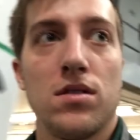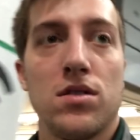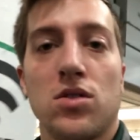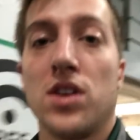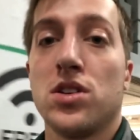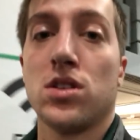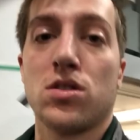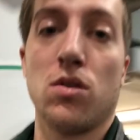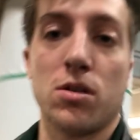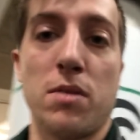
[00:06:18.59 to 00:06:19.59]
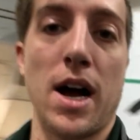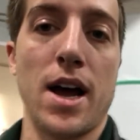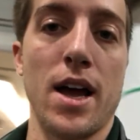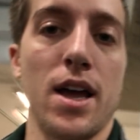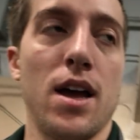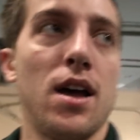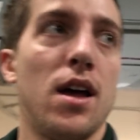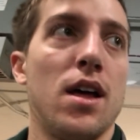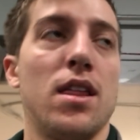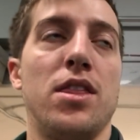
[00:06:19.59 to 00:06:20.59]
So I just swung by
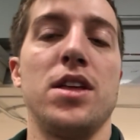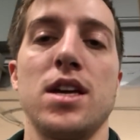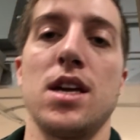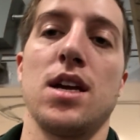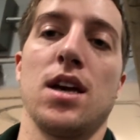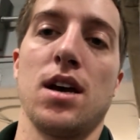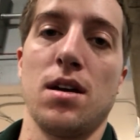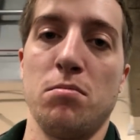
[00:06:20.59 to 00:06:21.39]
the